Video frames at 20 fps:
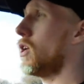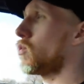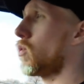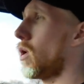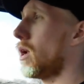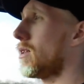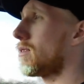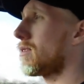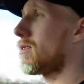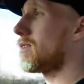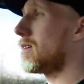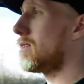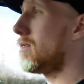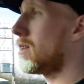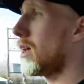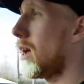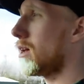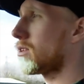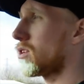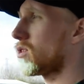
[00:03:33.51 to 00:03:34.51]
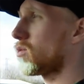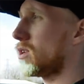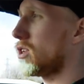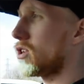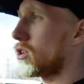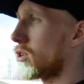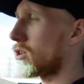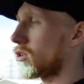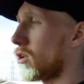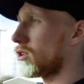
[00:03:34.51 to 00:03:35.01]
as well as the CCS, because
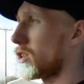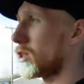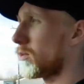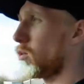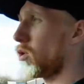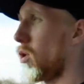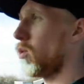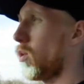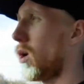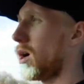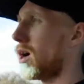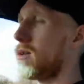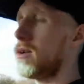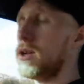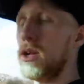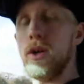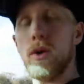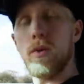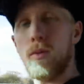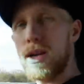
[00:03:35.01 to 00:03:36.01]
we just got to the point where